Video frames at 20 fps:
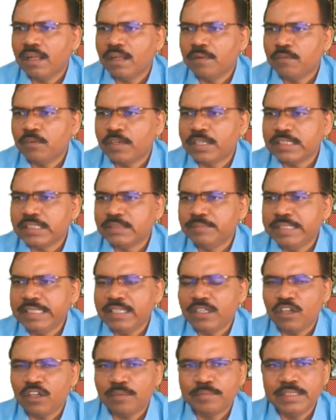What is
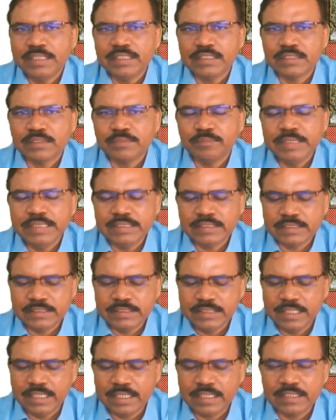meaning of this? Means
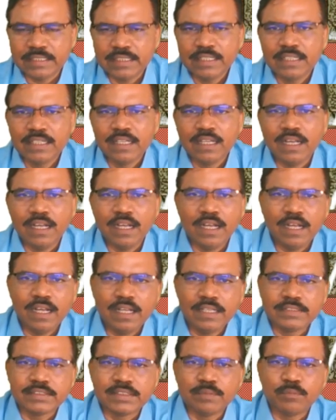here
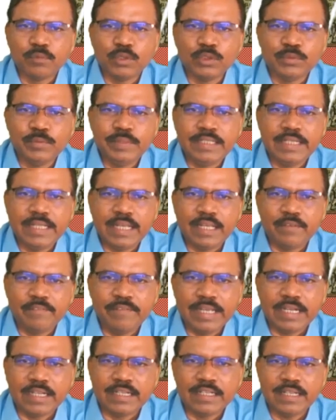suppose we take
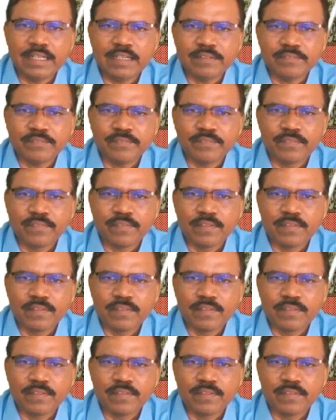vector